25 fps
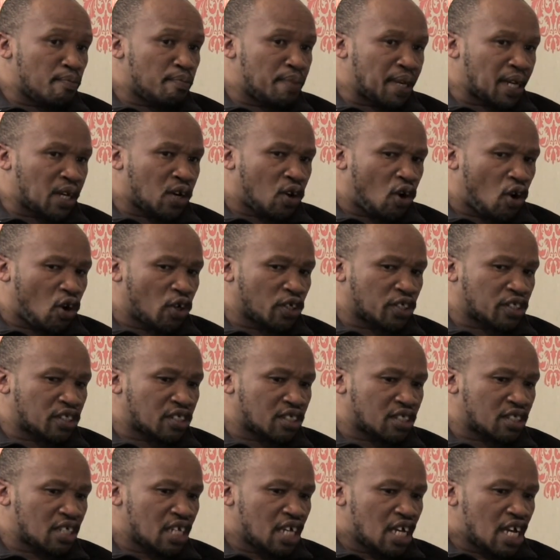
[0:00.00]

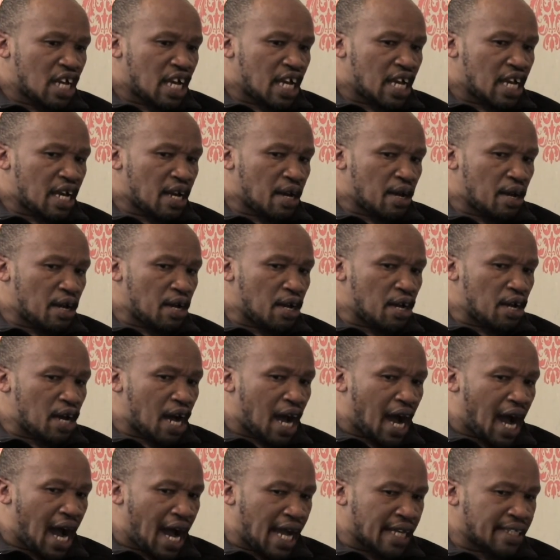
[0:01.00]
because
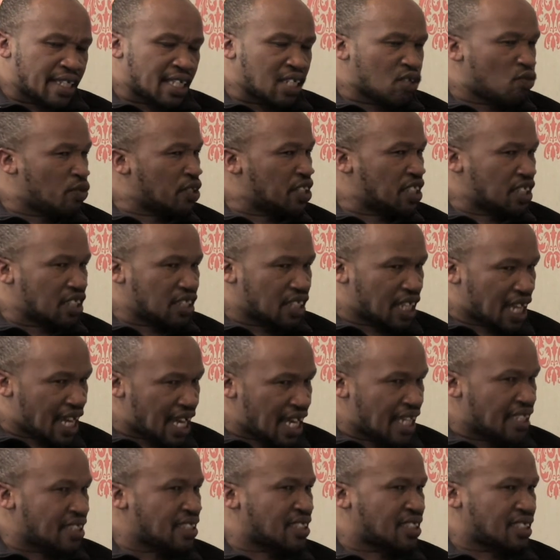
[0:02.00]
I think within the
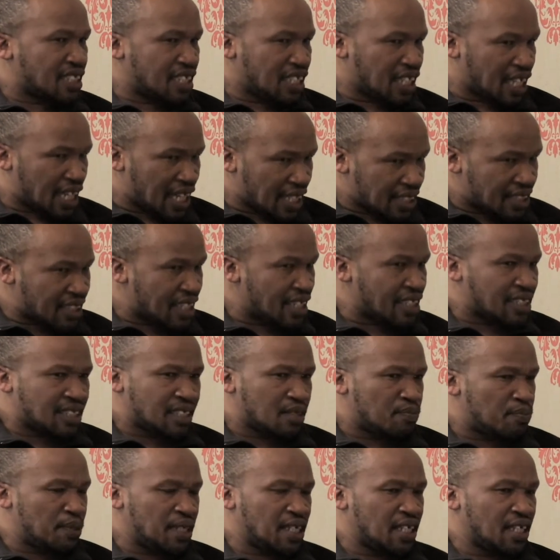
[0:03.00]
ANC,
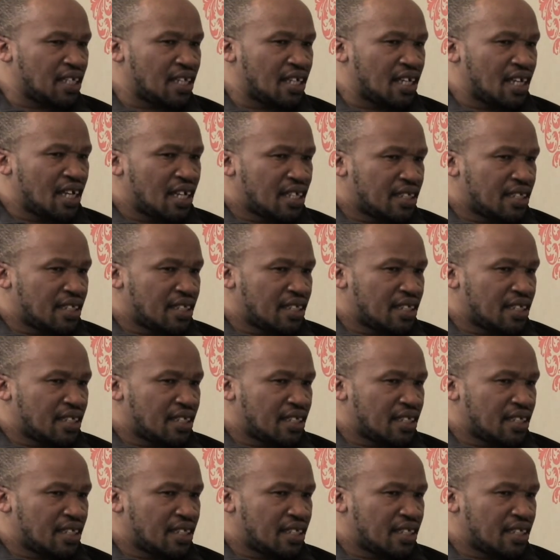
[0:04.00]
SACP,